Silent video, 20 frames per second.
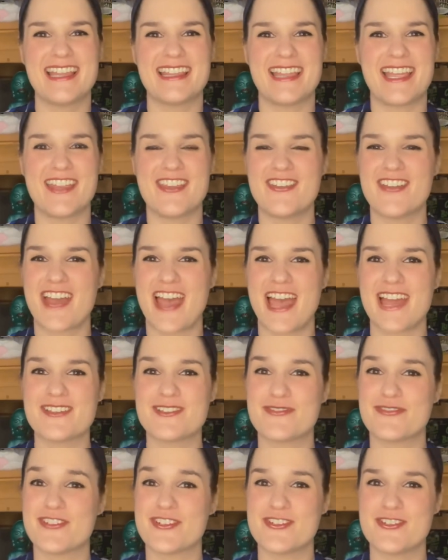Thank you
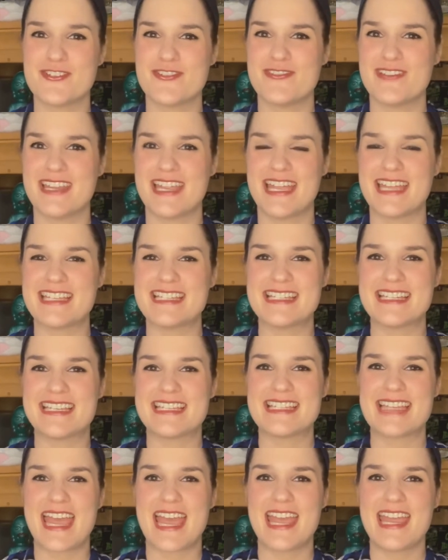guys for tuning in
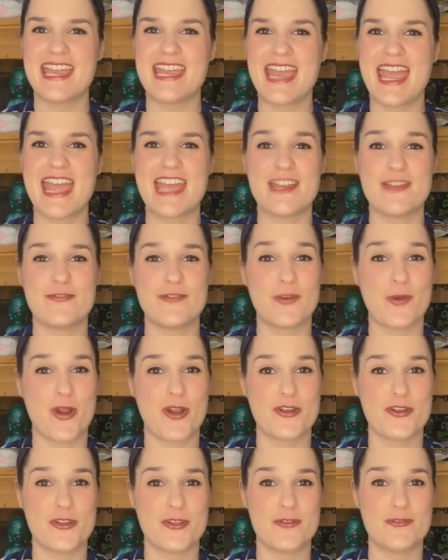today, and if you
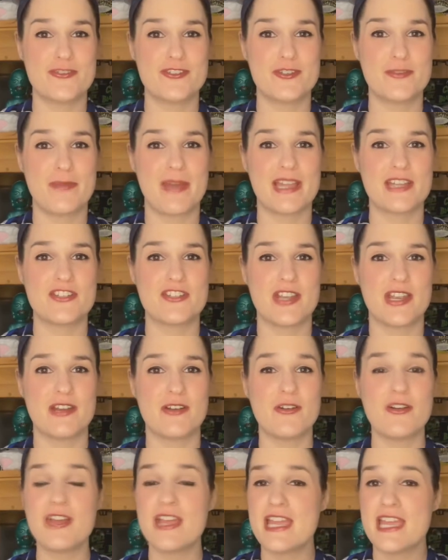are new to my
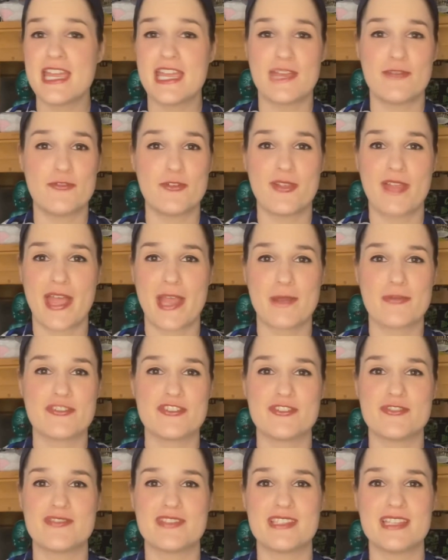channel, if you like
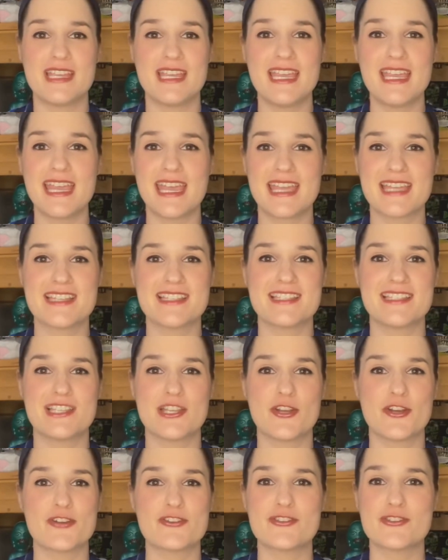what you see,
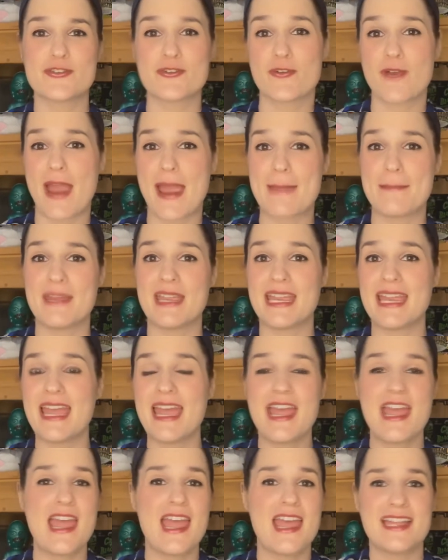consider subscribing.
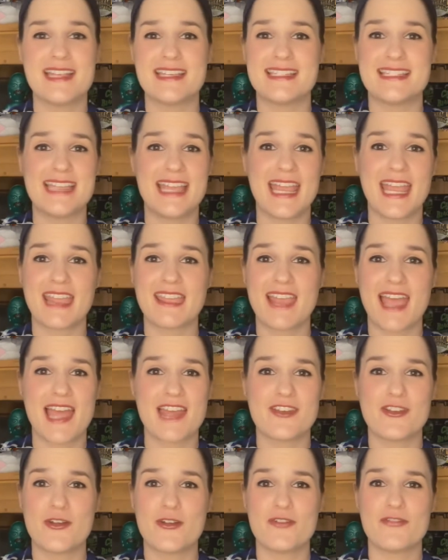Ding
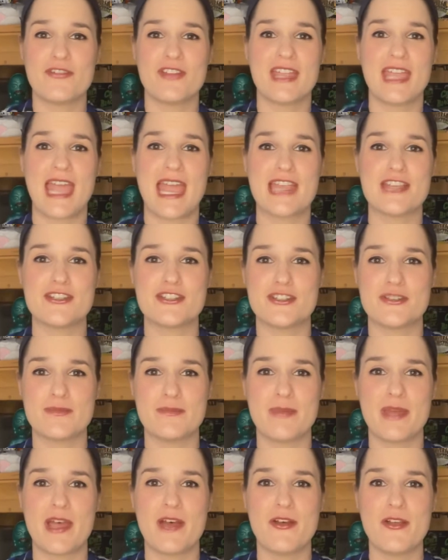that notification
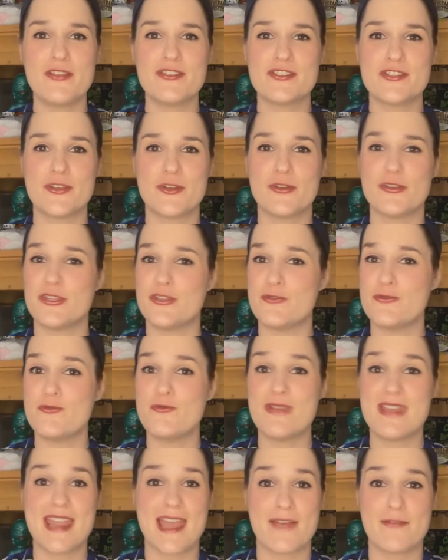bell so you
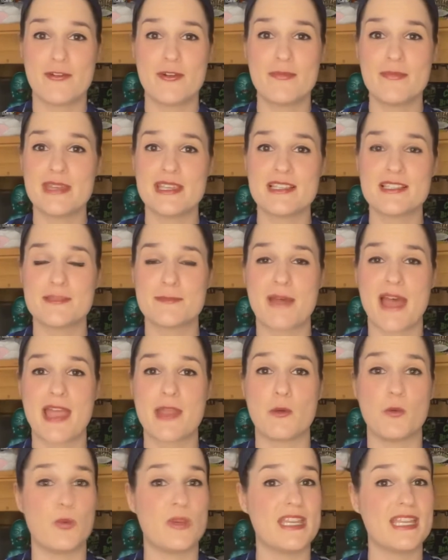never miss
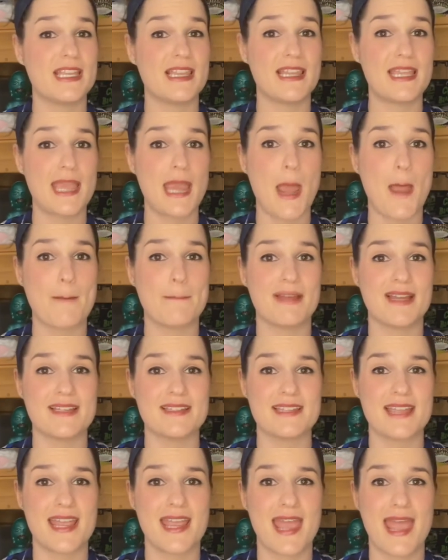my weekly
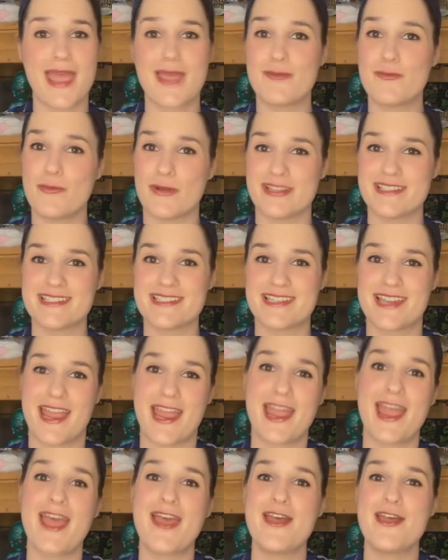Monday and
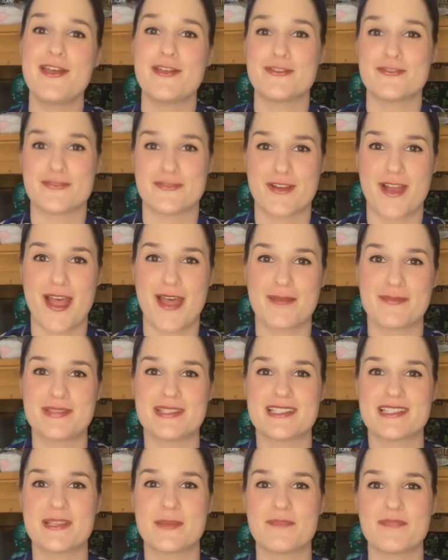Wednesday
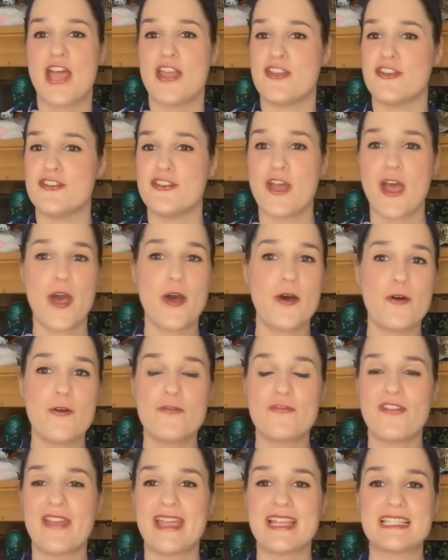drops. No
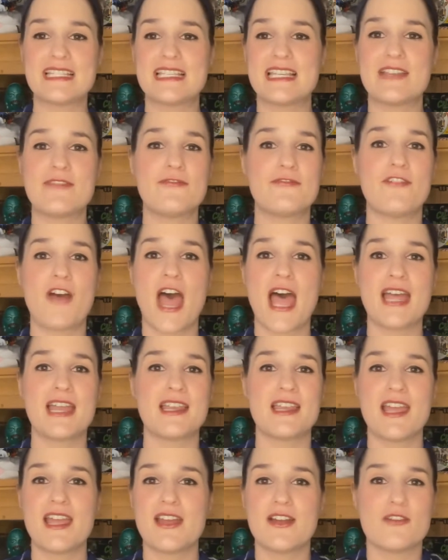fancy
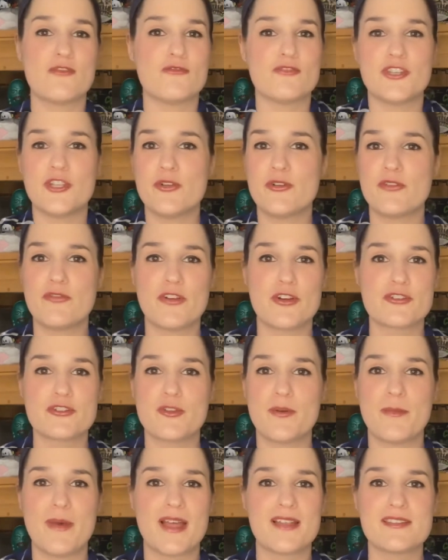fun
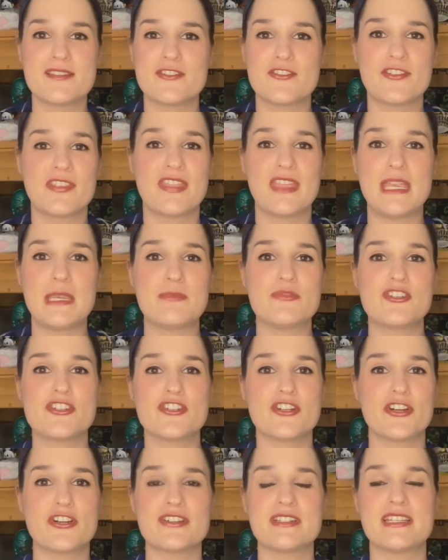Universal Monster themed
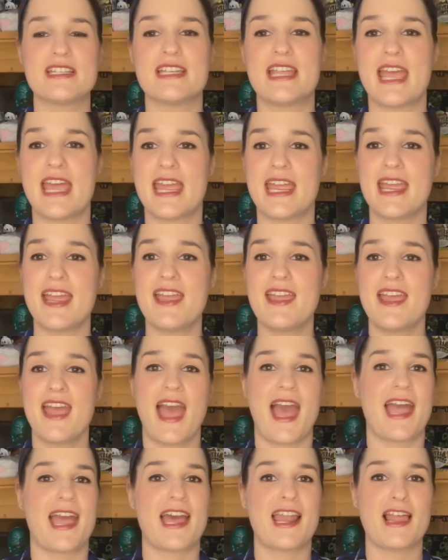shirt today.
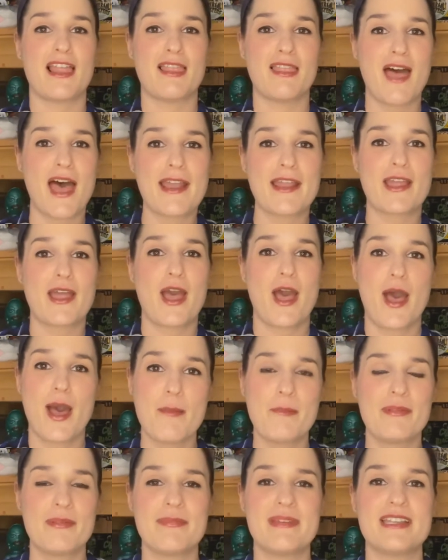I got a lot of
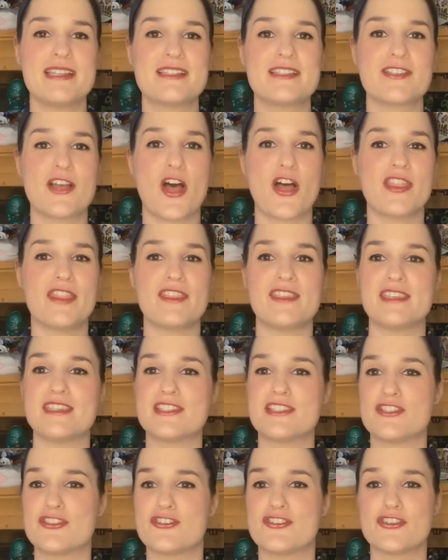compliments on
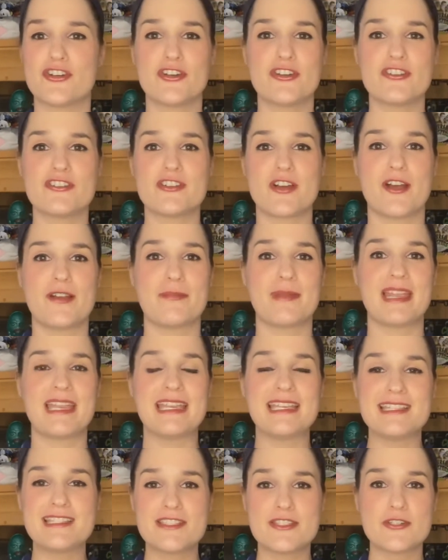this shirt on my
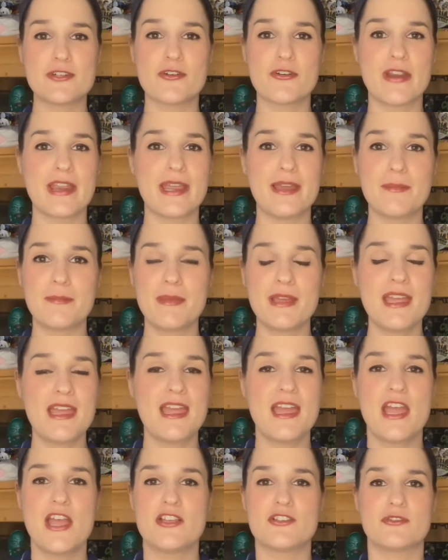Instagram,
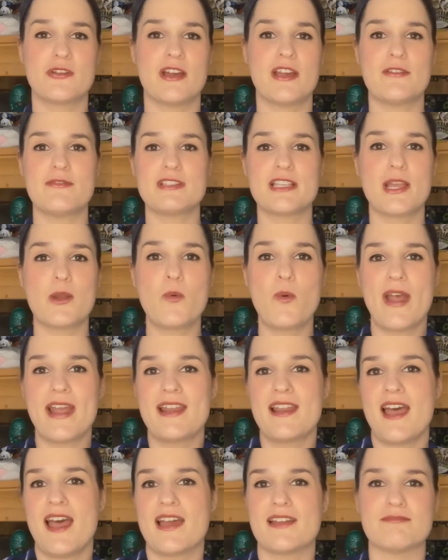so I was like, why
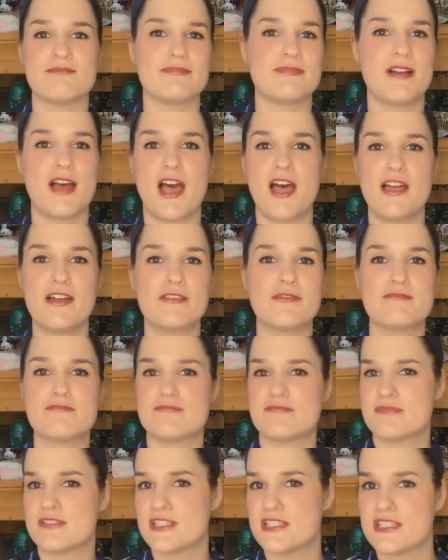not? I'll
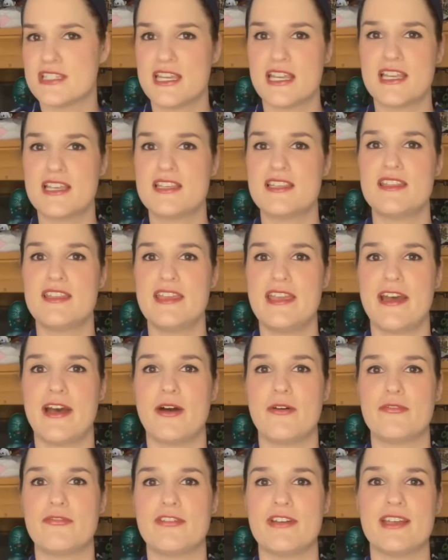stick to the
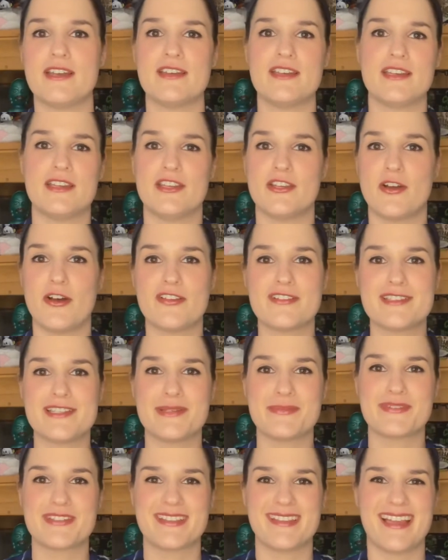outfit. Y'all
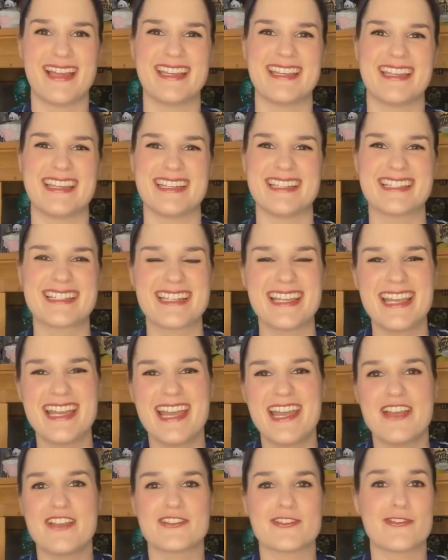seem to like it.
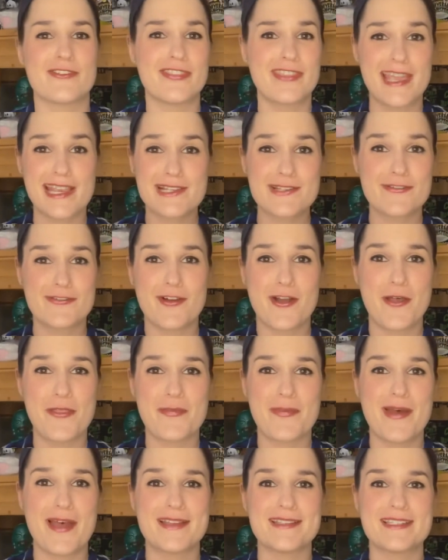So thanks for all the
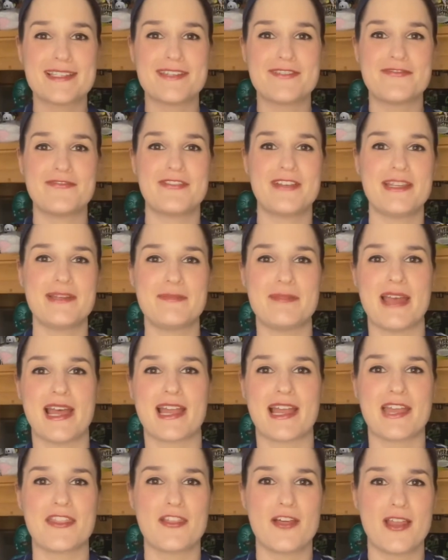positive
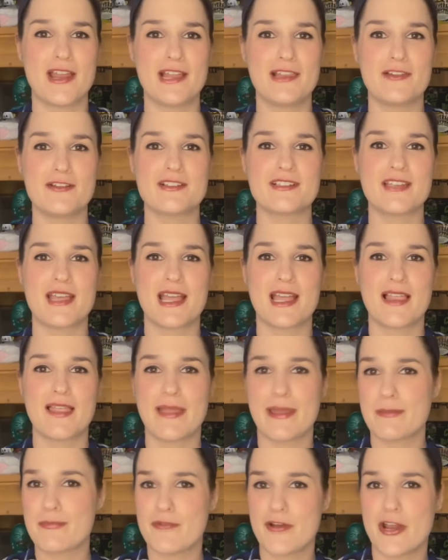feedback. I thought I looked like a
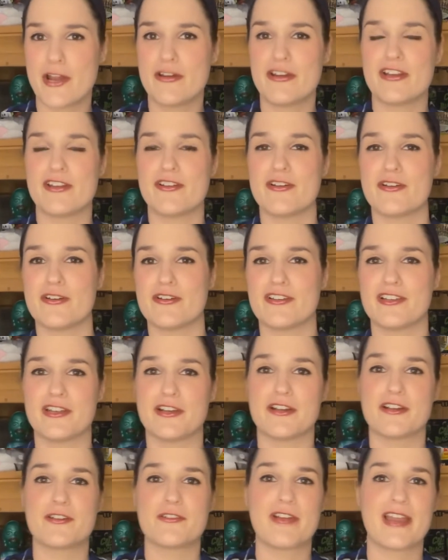librarian
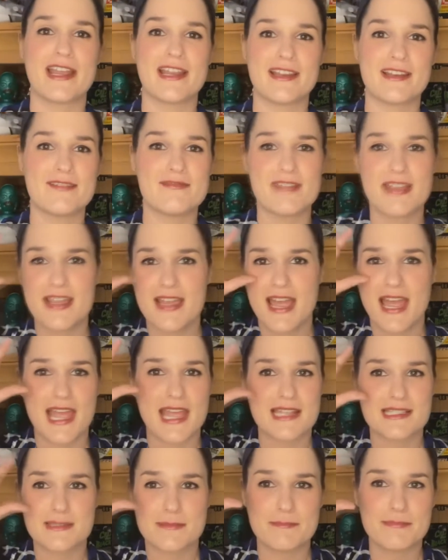earlier. Granted, I
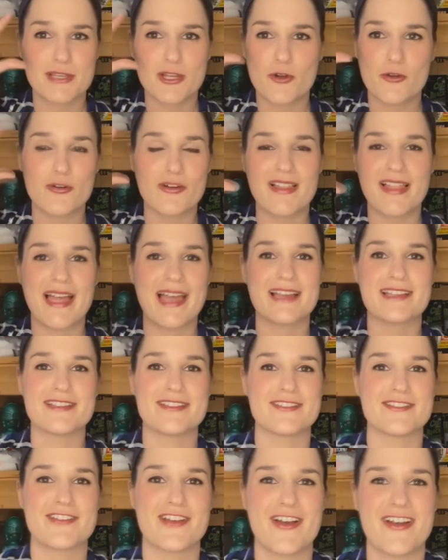had some big old
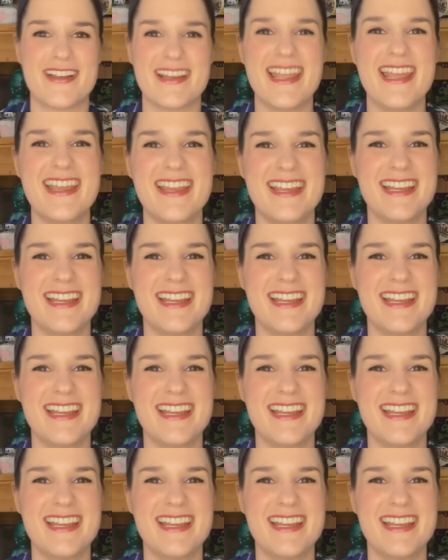glasses on.